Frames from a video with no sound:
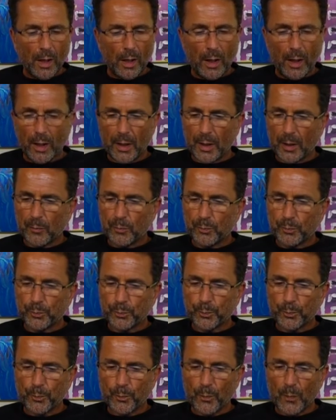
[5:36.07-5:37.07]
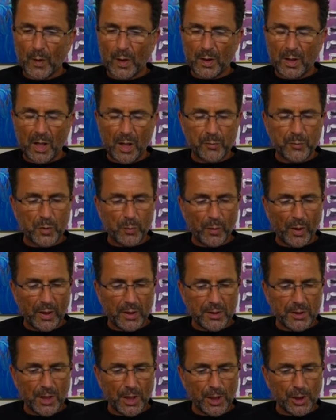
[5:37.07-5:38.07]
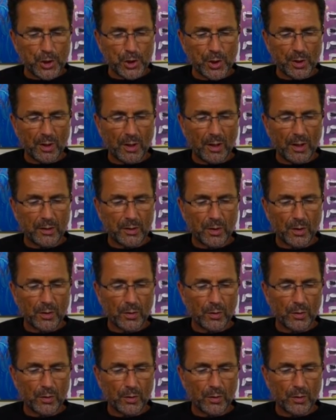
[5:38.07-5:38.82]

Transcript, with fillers: um, came to my attention, and I